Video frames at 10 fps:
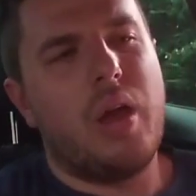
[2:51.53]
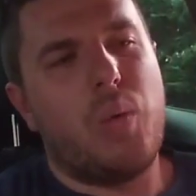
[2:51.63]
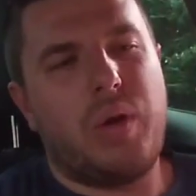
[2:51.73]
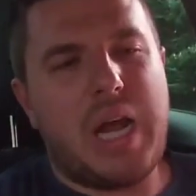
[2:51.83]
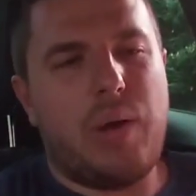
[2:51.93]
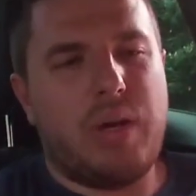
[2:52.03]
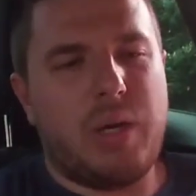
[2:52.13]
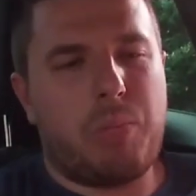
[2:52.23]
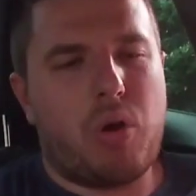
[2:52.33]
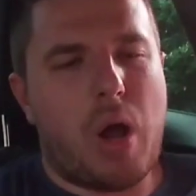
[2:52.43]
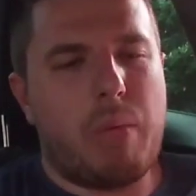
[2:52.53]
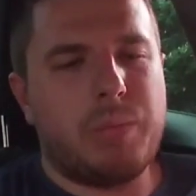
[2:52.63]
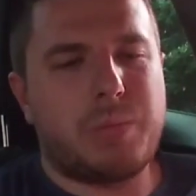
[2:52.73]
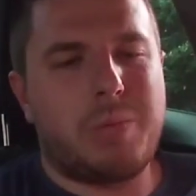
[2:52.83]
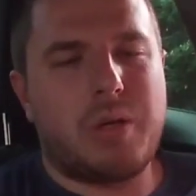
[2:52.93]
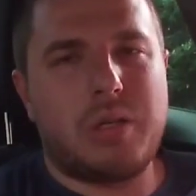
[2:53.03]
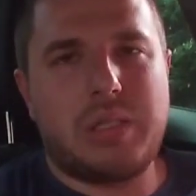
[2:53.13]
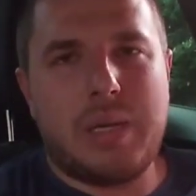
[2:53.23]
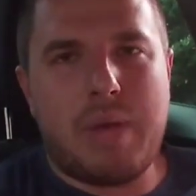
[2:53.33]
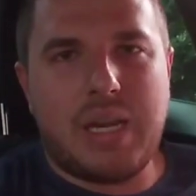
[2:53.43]
without any problems because
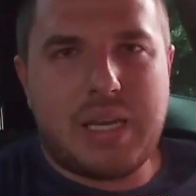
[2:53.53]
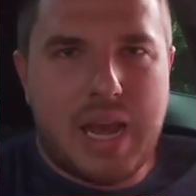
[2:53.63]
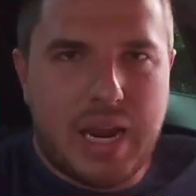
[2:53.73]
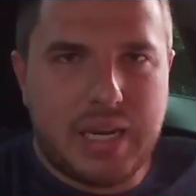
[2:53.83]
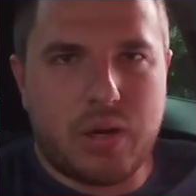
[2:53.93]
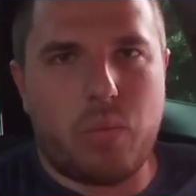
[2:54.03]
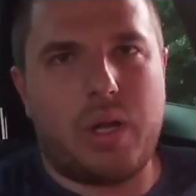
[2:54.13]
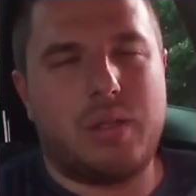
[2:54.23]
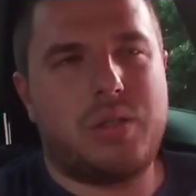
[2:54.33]
they maintain it well.